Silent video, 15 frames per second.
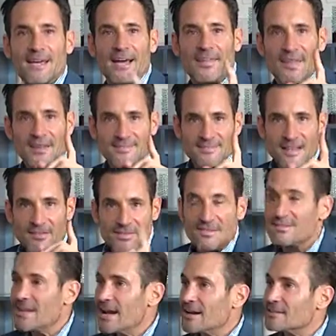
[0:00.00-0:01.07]
And that 7
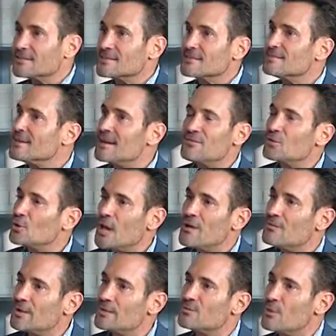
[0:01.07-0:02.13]
seconds can save your
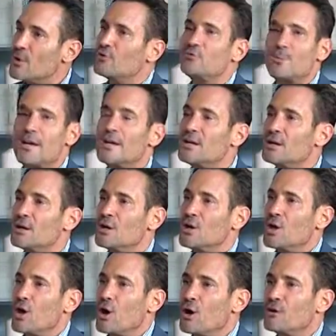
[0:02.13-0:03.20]
life because most men
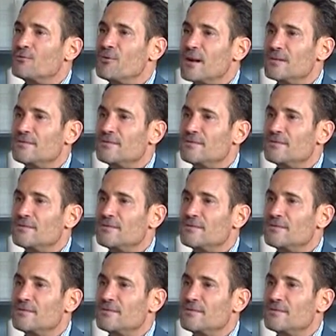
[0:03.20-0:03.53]
are afraid.